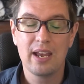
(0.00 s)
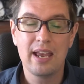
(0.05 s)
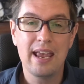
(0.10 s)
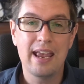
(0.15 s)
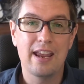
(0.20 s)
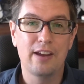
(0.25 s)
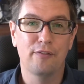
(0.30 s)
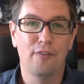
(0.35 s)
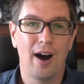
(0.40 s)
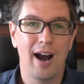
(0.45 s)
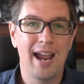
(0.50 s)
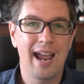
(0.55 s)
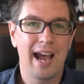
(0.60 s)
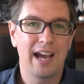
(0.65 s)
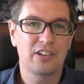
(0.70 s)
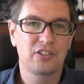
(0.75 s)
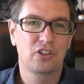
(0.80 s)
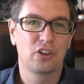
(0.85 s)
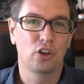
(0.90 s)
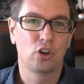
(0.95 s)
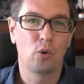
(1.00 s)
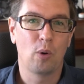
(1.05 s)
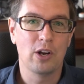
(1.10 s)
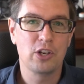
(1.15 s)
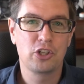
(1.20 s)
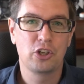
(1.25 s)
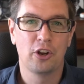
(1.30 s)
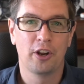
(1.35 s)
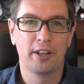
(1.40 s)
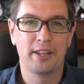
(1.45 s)
If I ask a
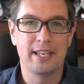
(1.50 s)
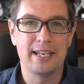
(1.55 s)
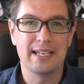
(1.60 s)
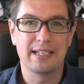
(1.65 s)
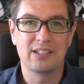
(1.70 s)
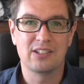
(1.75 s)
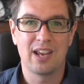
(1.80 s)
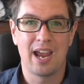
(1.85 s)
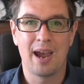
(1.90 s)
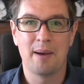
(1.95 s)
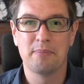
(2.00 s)
question on the exam